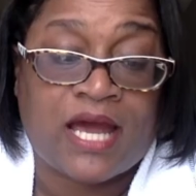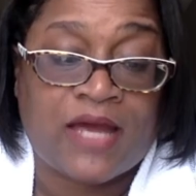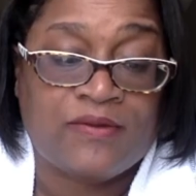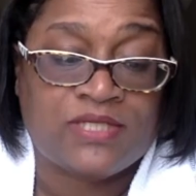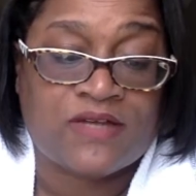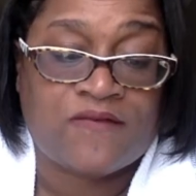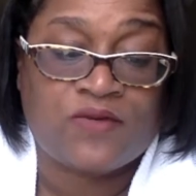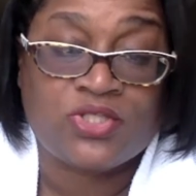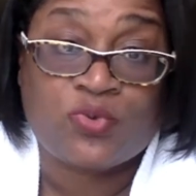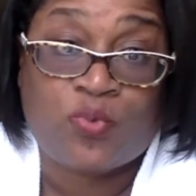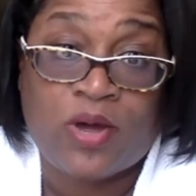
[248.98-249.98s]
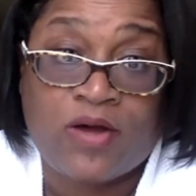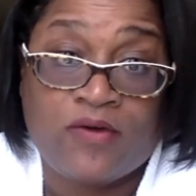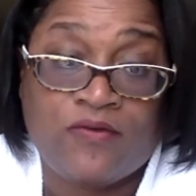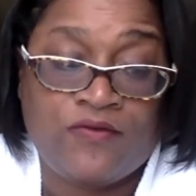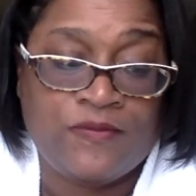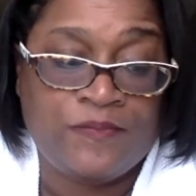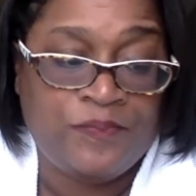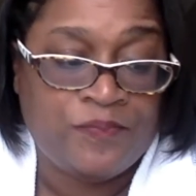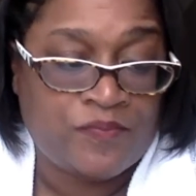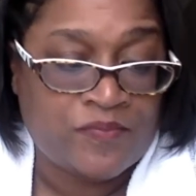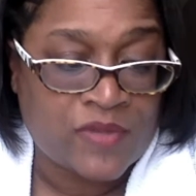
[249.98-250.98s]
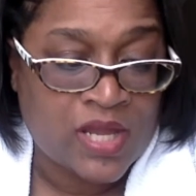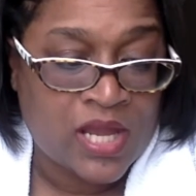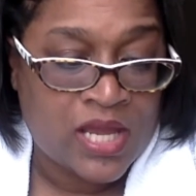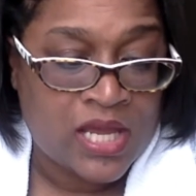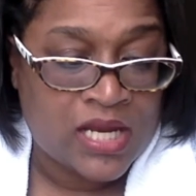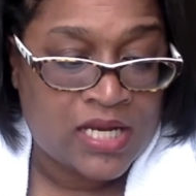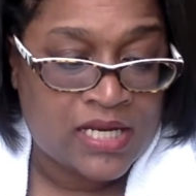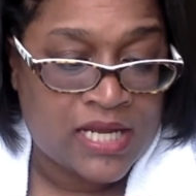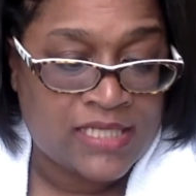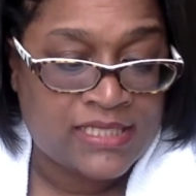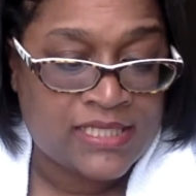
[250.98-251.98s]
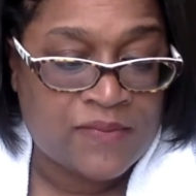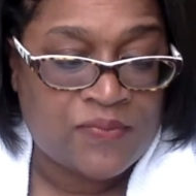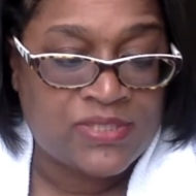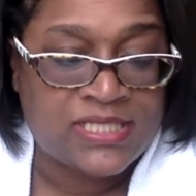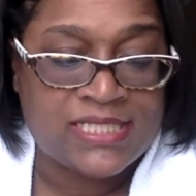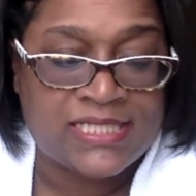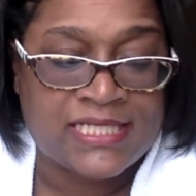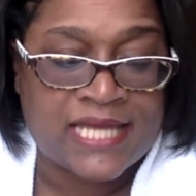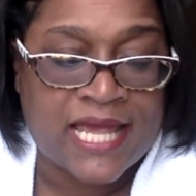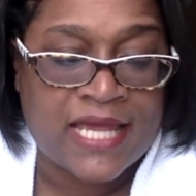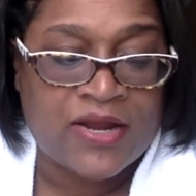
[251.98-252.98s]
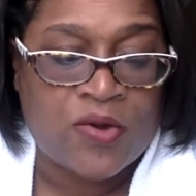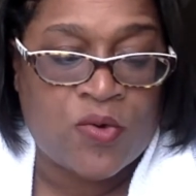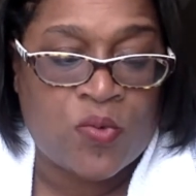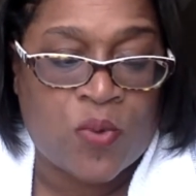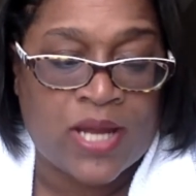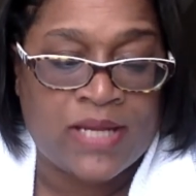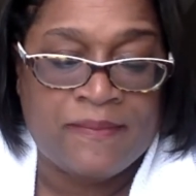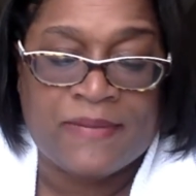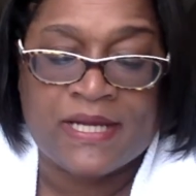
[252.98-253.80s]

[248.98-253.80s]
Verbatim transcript: I was left with $12. Next up was this Cato white